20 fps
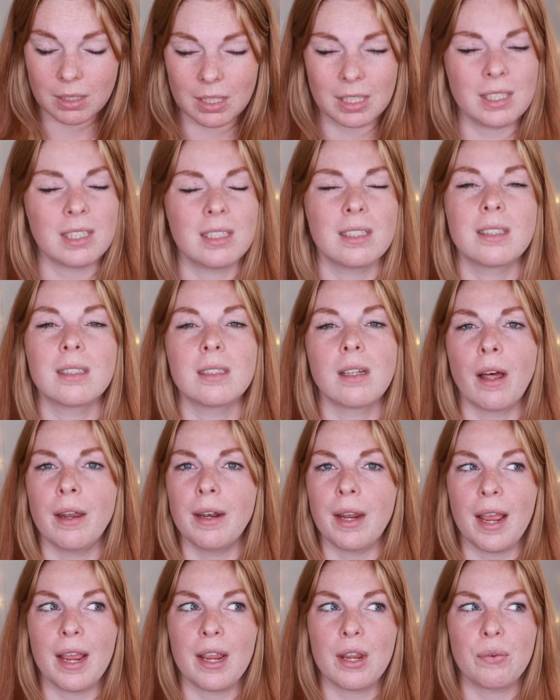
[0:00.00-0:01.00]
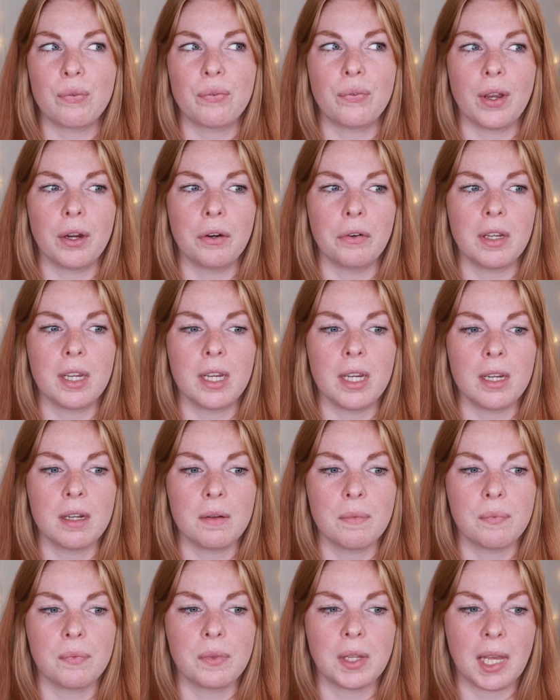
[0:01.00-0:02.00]
It is not a
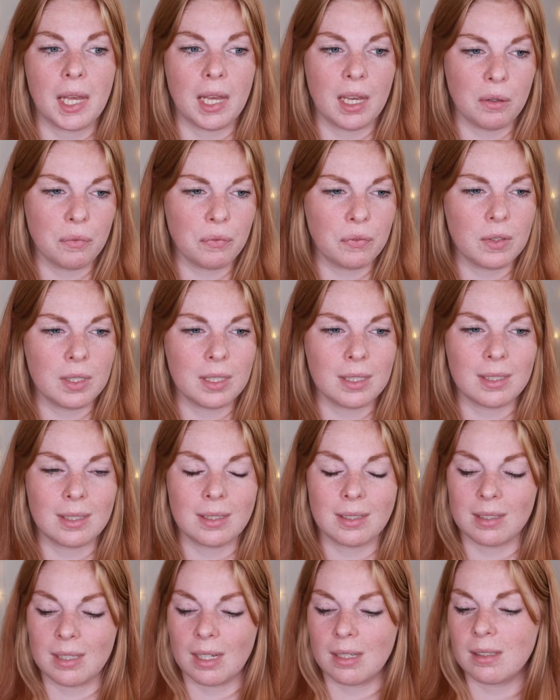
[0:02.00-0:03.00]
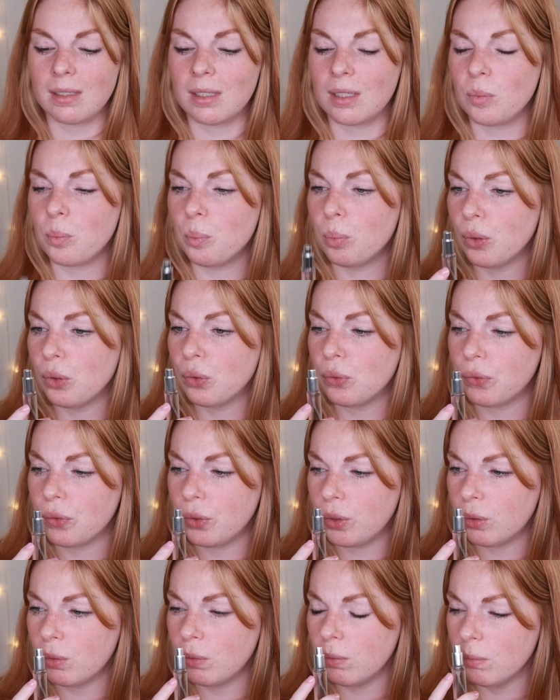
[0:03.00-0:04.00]
very heavy scented
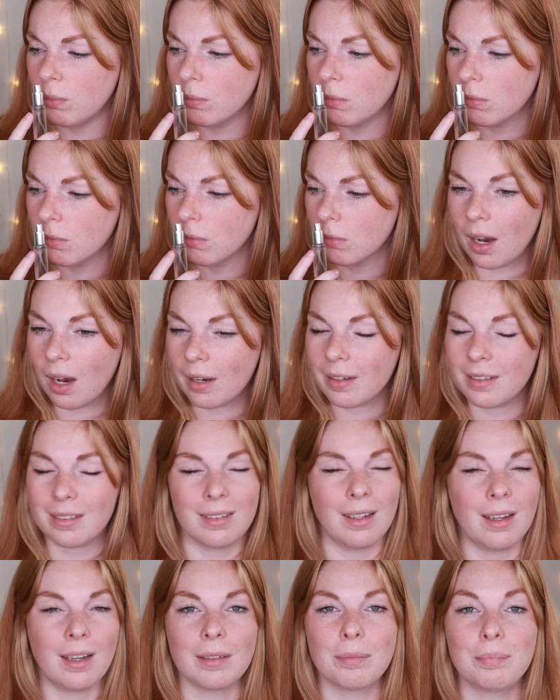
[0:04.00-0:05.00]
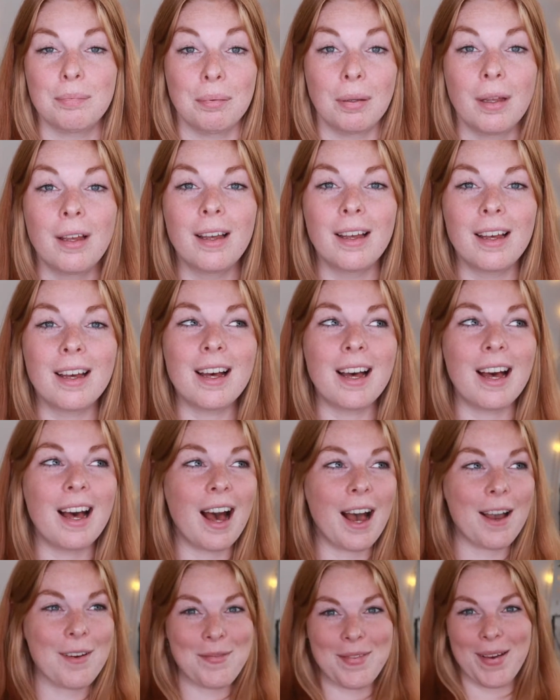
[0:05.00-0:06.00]
perfume. I'm
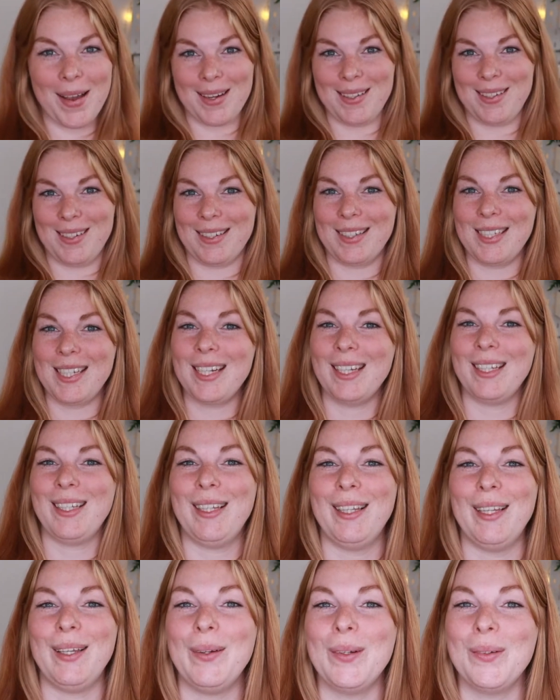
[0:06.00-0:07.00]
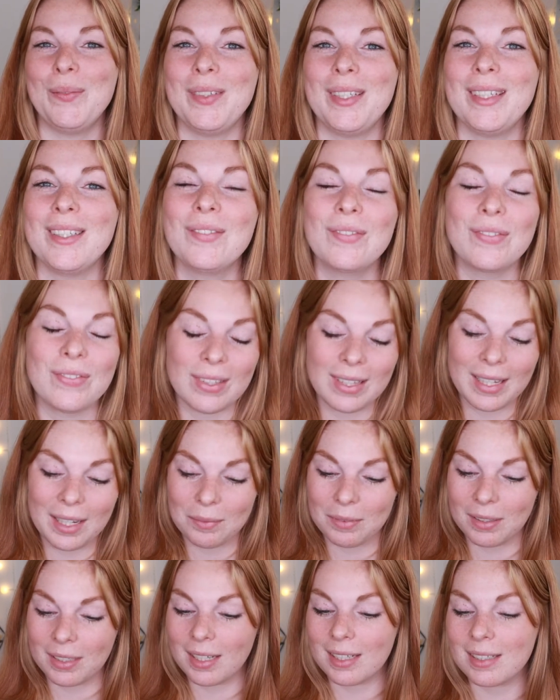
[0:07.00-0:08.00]
actually a little bit
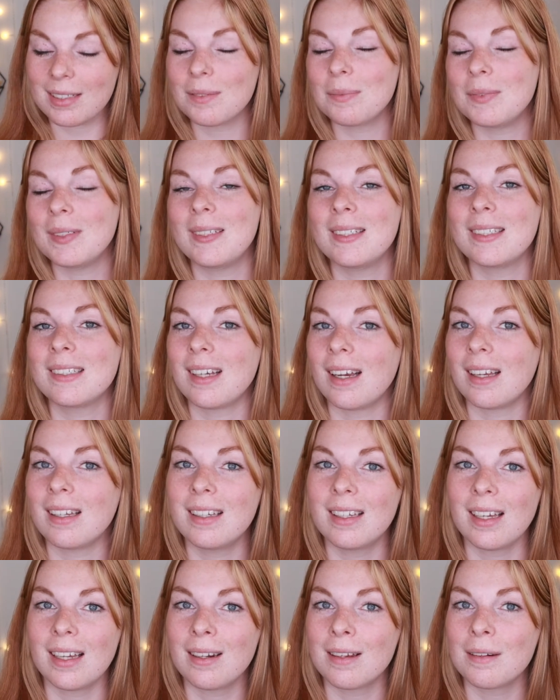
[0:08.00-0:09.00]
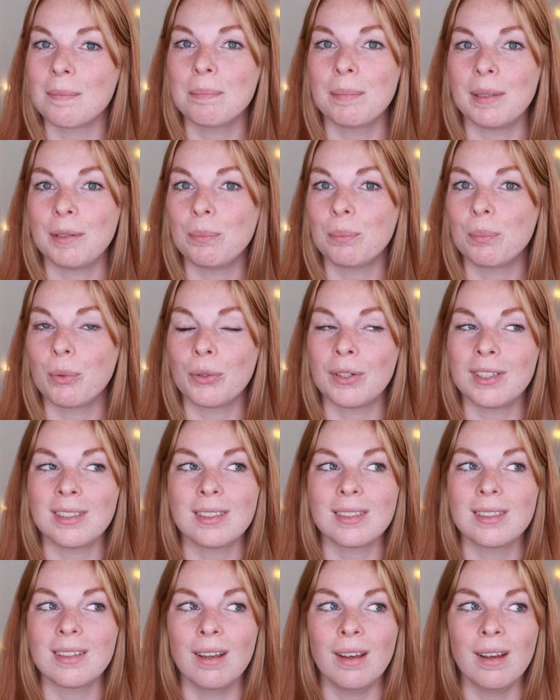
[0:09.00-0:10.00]
flabbergasted because I cannot
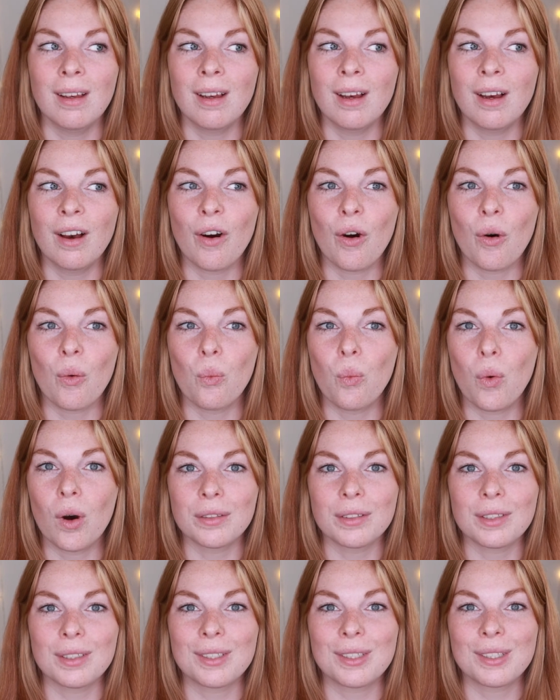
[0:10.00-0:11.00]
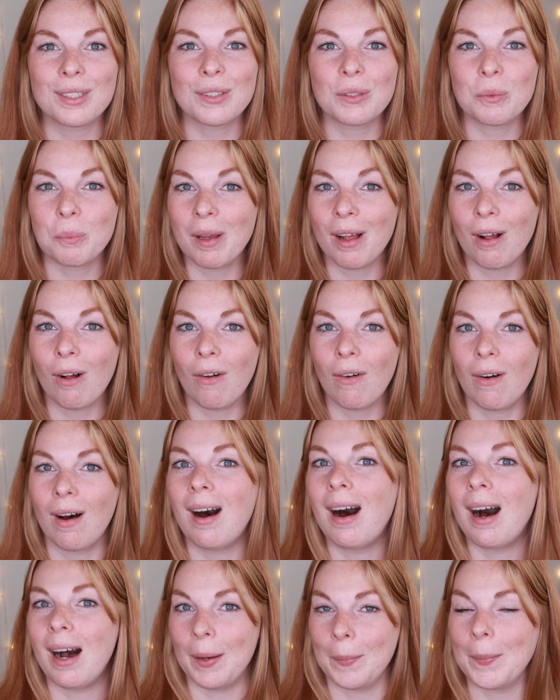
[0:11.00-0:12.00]
pinpoint what
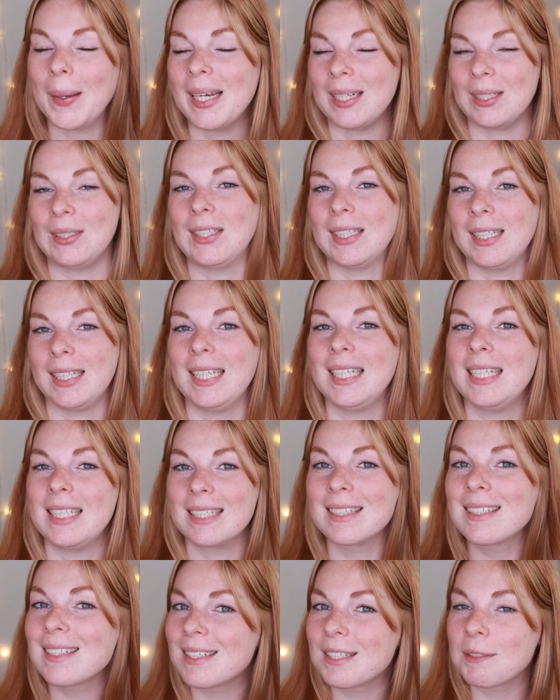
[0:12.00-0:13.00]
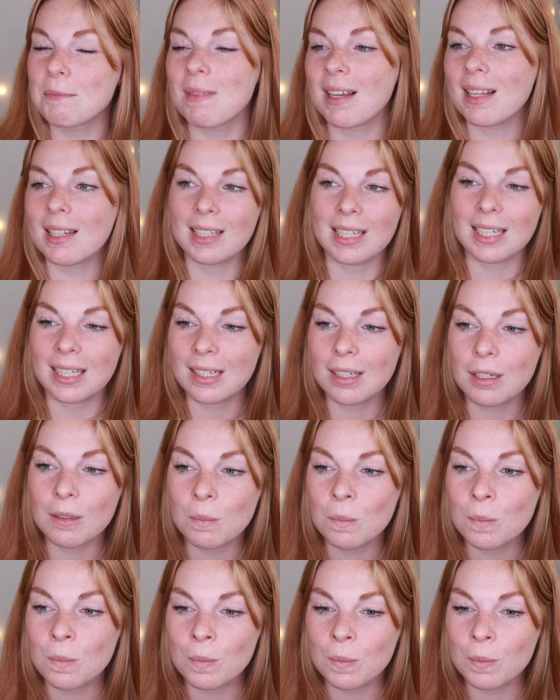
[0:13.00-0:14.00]
smell I'm actually smelling.